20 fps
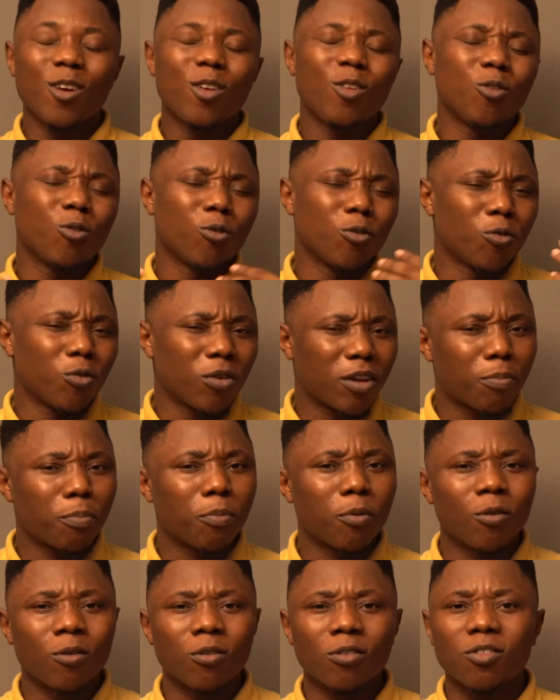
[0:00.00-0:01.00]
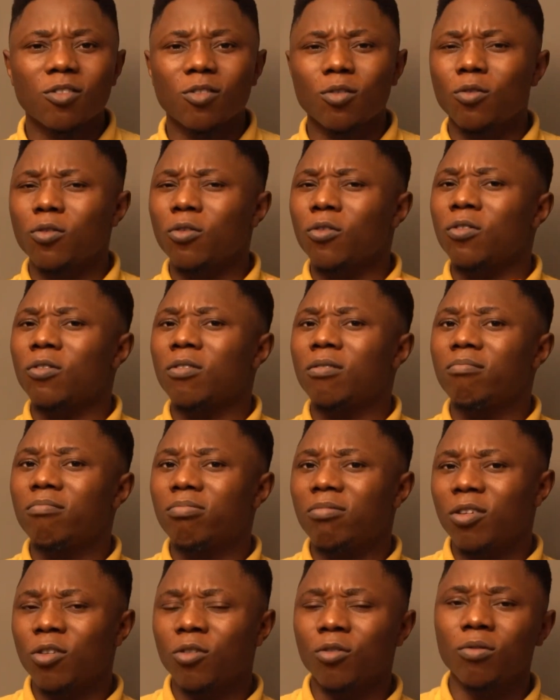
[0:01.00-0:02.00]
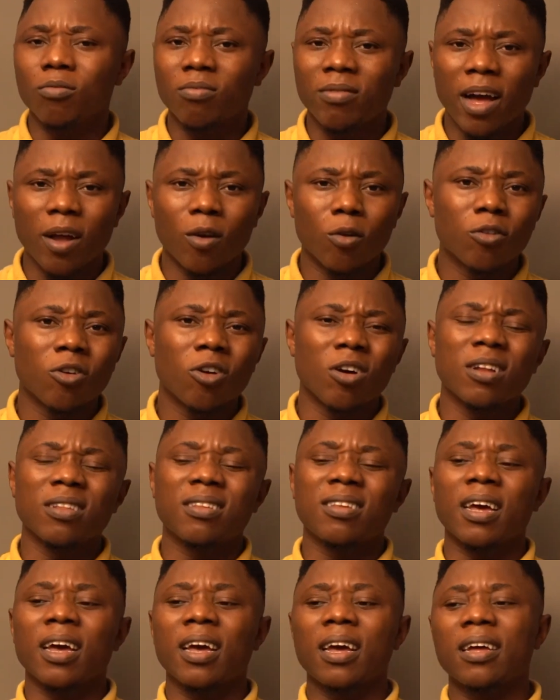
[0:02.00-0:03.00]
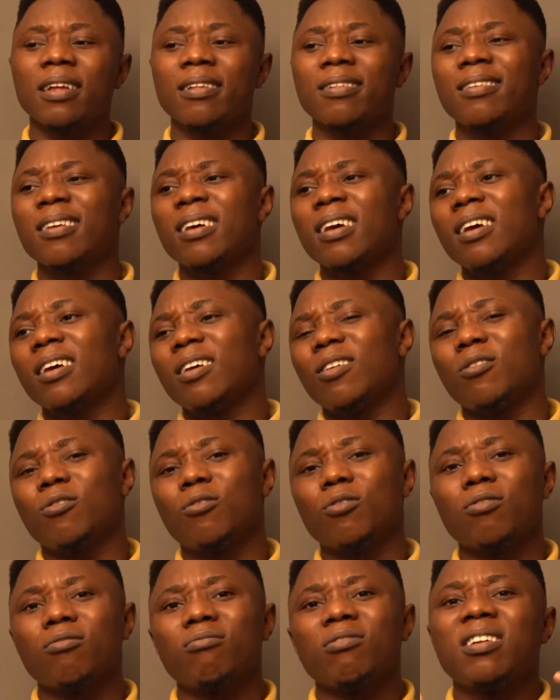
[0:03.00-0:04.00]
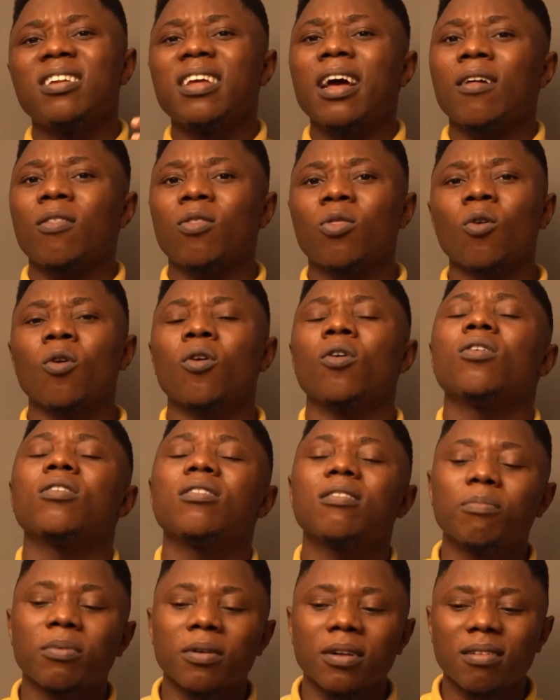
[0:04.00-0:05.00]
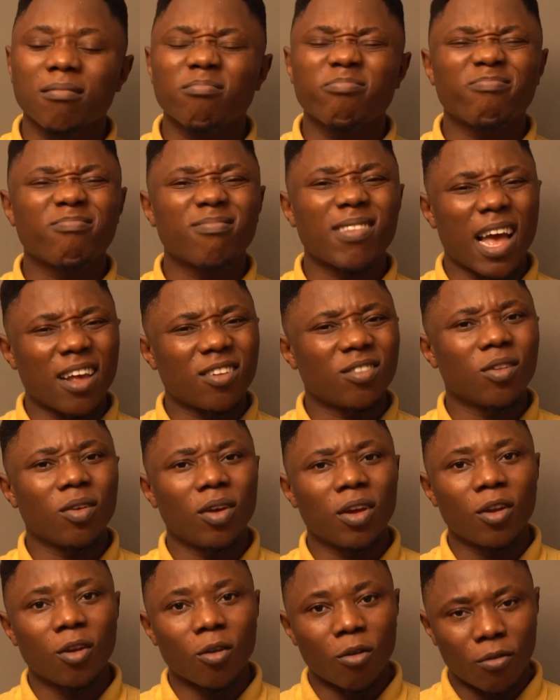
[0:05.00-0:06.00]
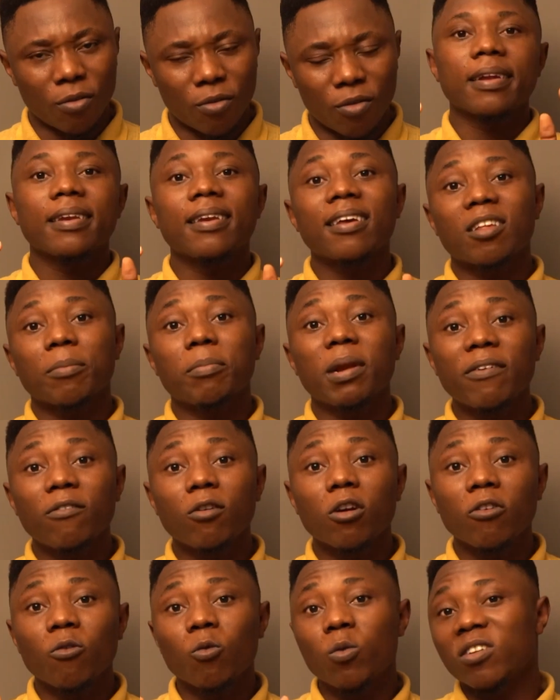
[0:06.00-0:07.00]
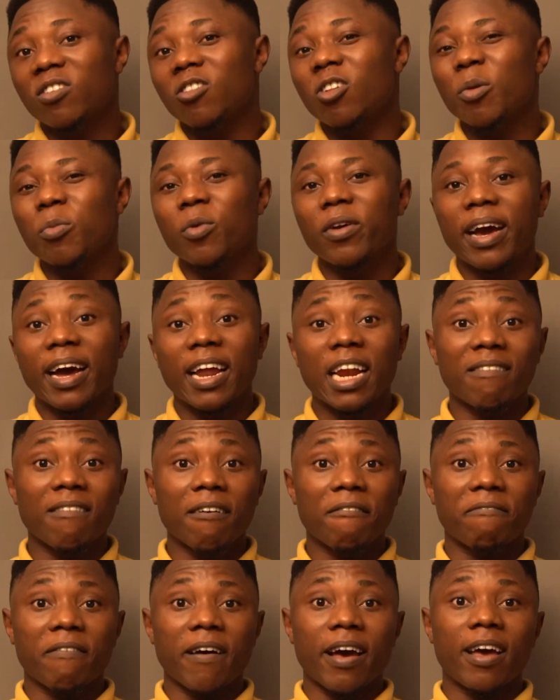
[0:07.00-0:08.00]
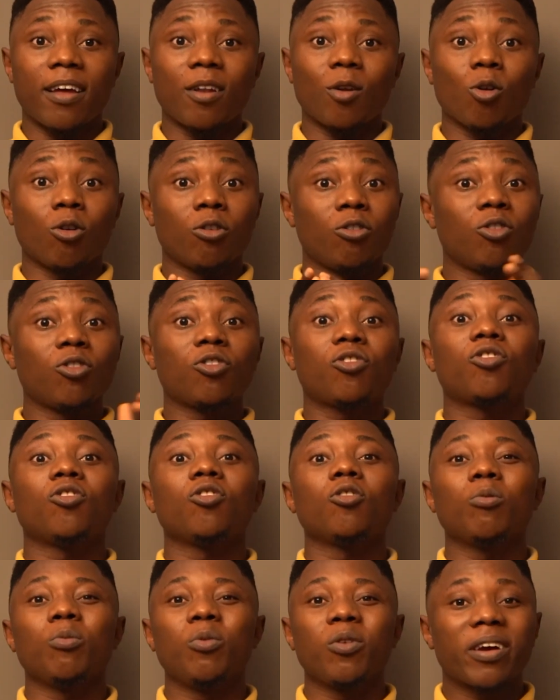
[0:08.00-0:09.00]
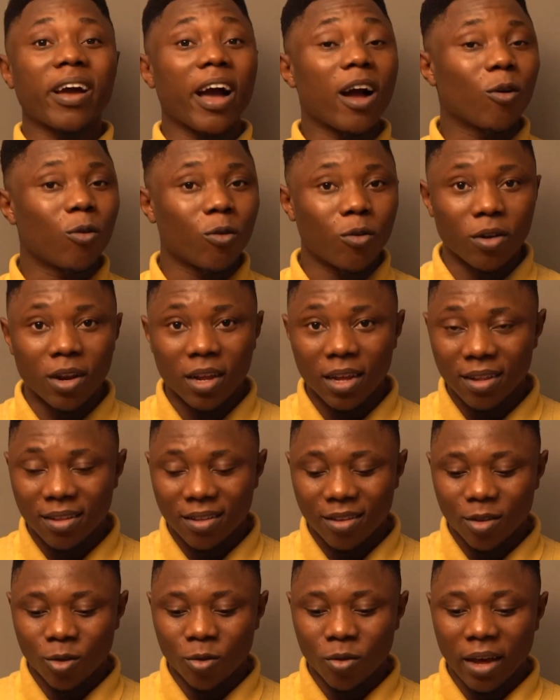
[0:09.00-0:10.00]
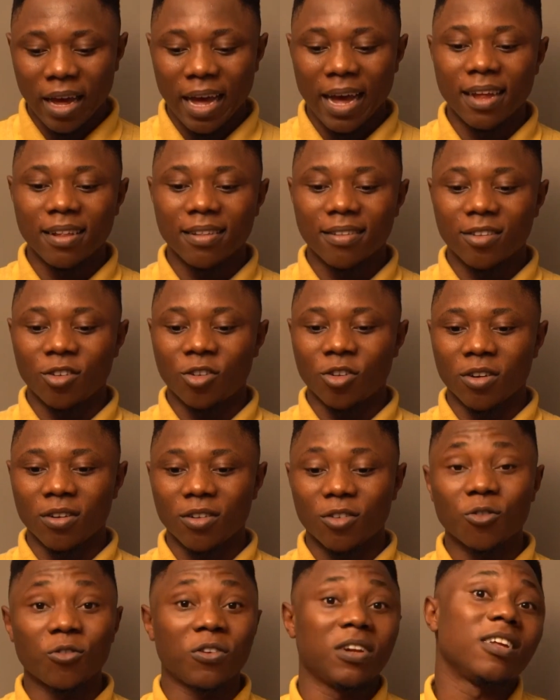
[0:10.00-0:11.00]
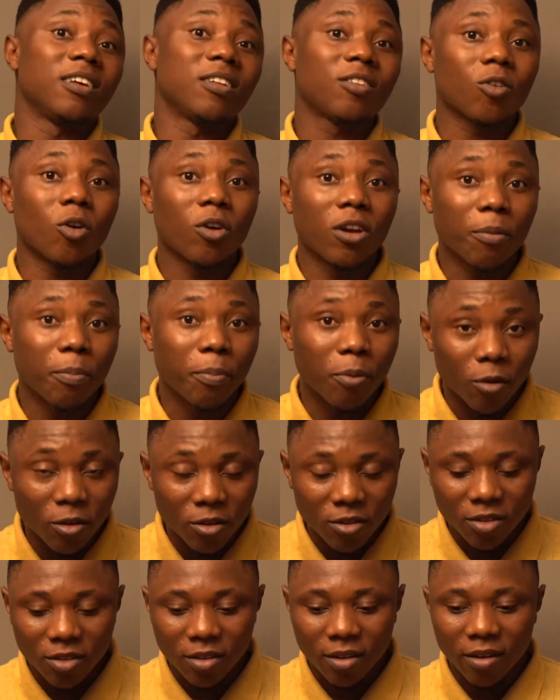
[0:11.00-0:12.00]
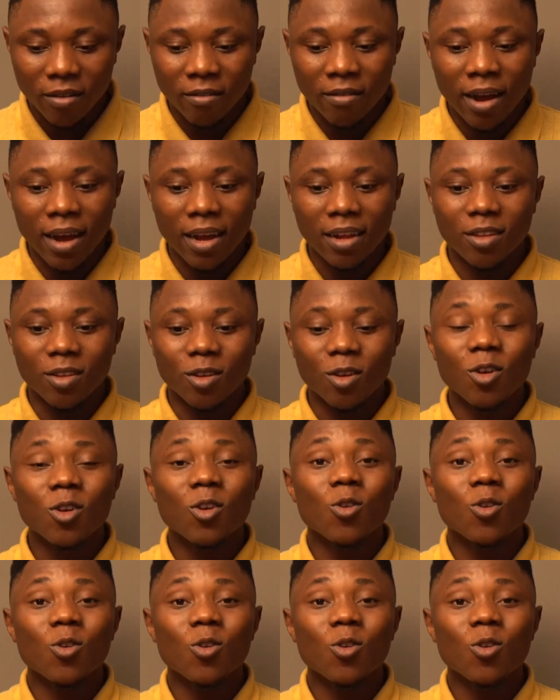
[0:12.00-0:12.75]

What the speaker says: You could read posts, you could download content, you could read their thoughts, but that's not enough. There's some level of wisdom you can never find on YouTube. You can't Google it. You can't just read it on a post, right?